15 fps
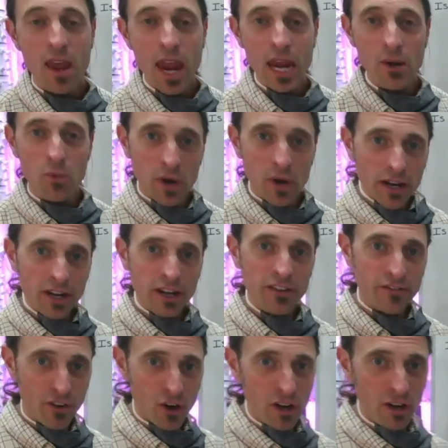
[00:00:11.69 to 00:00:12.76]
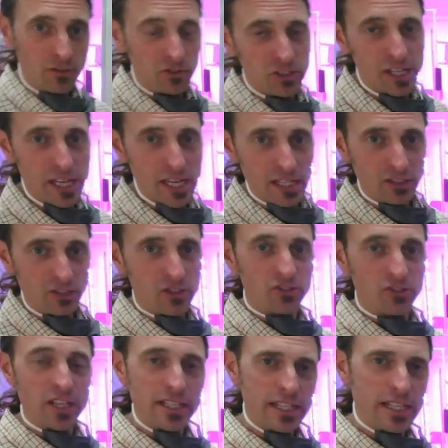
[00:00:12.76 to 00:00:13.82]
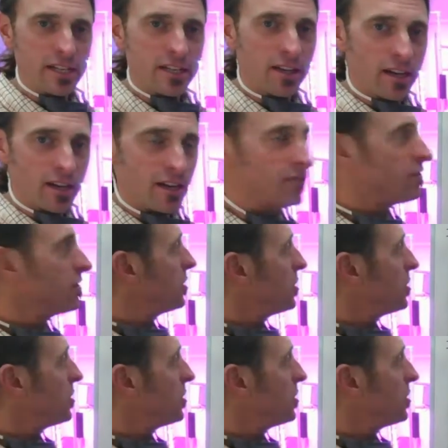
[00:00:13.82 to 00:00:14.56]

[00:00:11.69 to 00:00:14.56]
And what it involves is this idea of